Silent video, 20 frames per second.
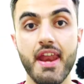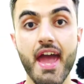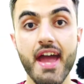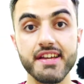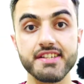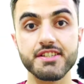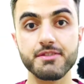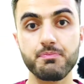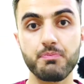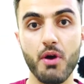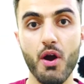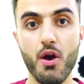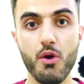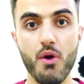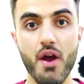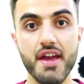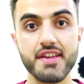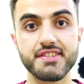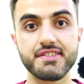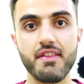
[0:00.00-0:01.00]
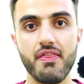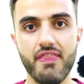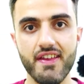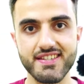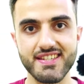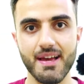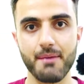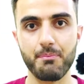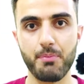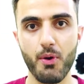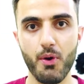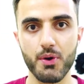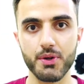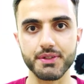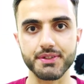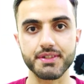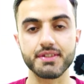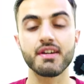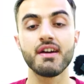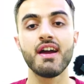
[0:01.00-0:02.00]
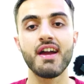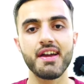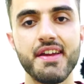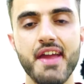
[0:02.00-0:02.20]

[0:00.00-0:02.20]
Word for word: Next pro is the support.